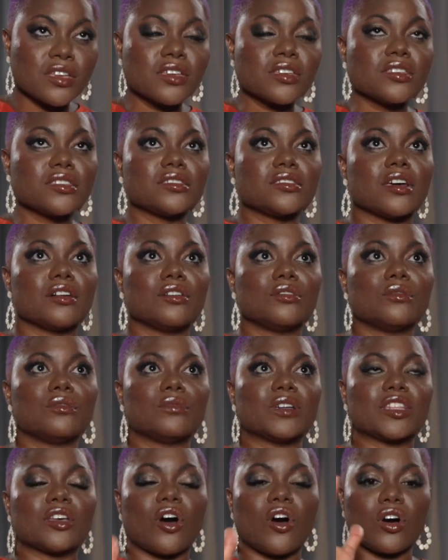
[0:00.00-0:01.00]
So
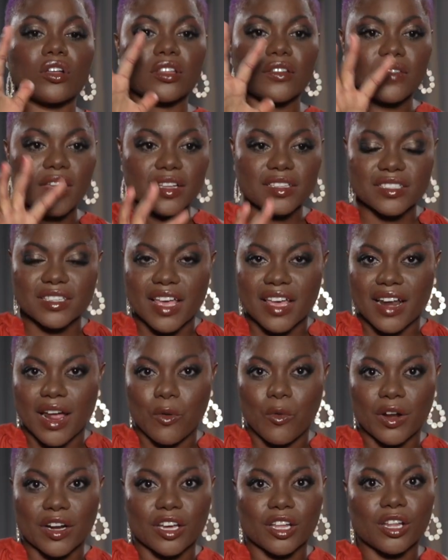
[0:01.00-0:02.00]
with all of that said, I
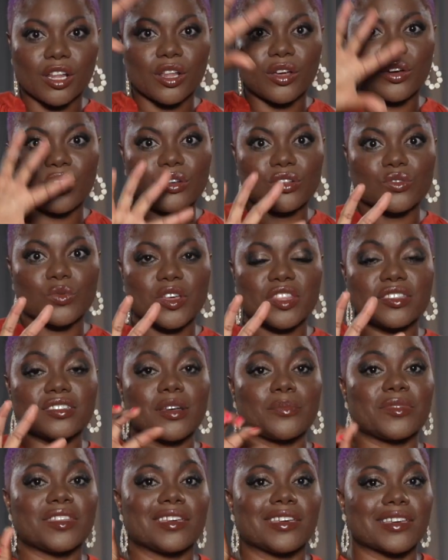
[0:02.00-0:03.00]
want to close with
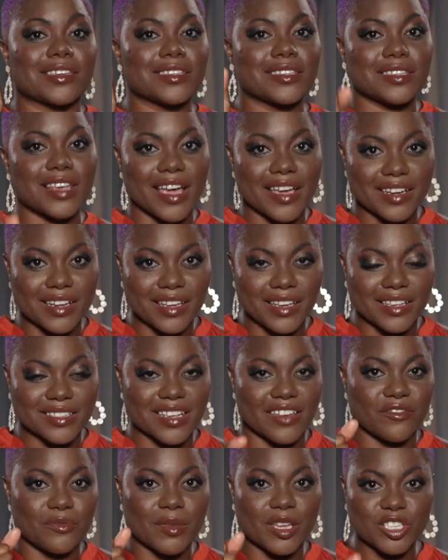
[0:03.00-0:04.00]
something exciting. As
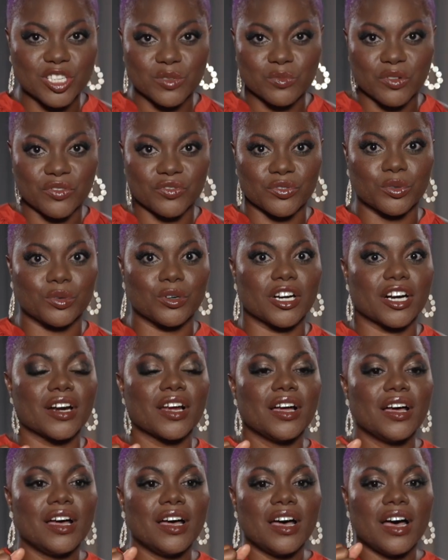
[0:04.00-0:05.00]
I've mentioned before,
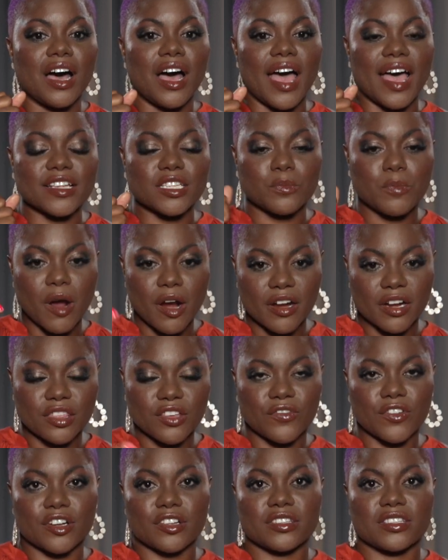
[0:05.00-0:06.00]
as part of the
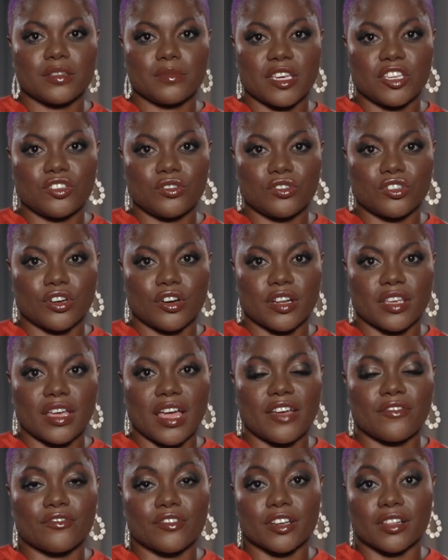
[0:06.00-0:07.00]
Fearlessly Made You journey,
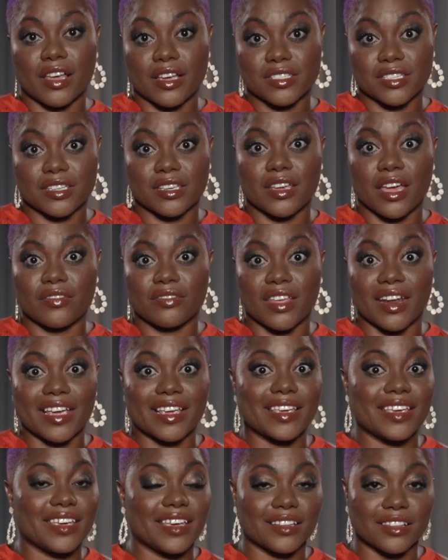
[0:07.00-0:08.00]
I've realized again that I
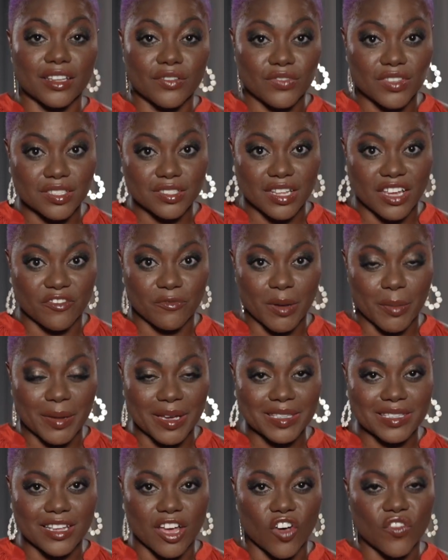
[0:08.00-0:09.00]
can't live this life by
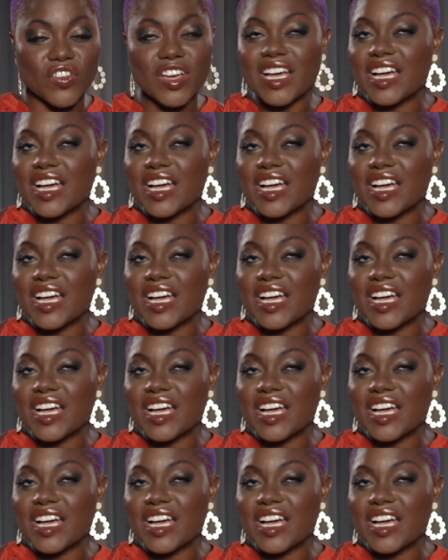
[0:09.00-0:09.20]
myself.